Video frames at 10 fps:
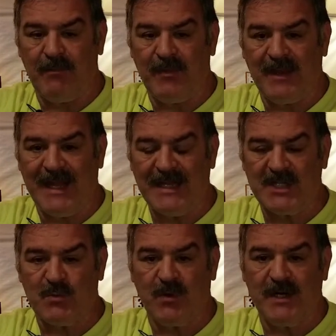late
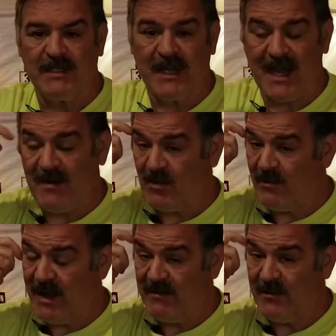springtime, or
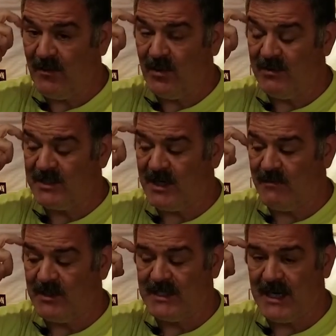maybe even do a
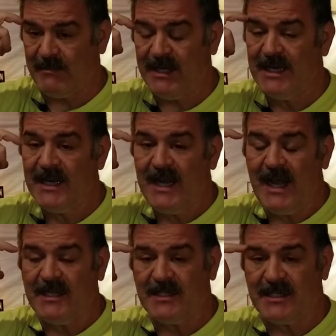summer segment,
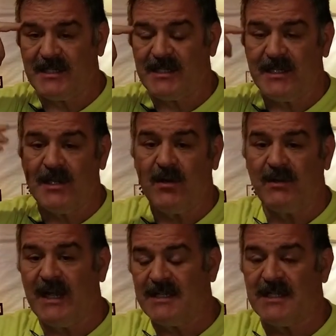and just,
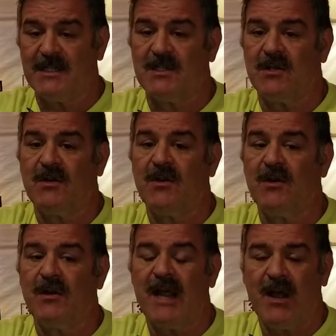lessons
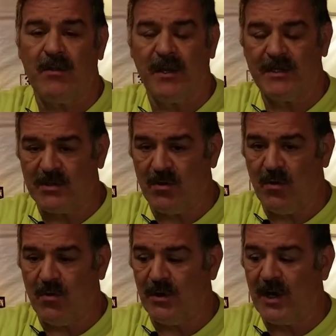learned, how things are
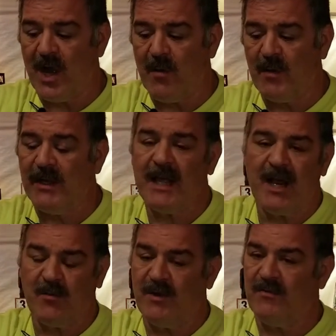holding up, and
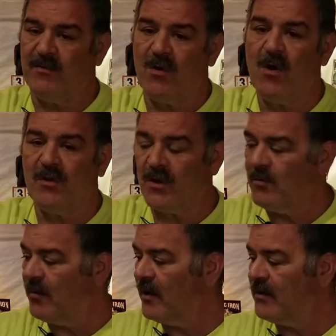that'll be for all the
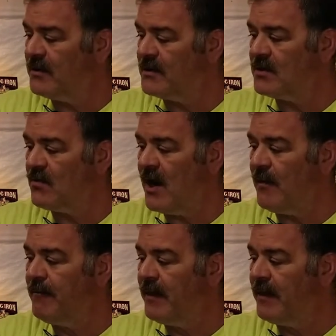components as well.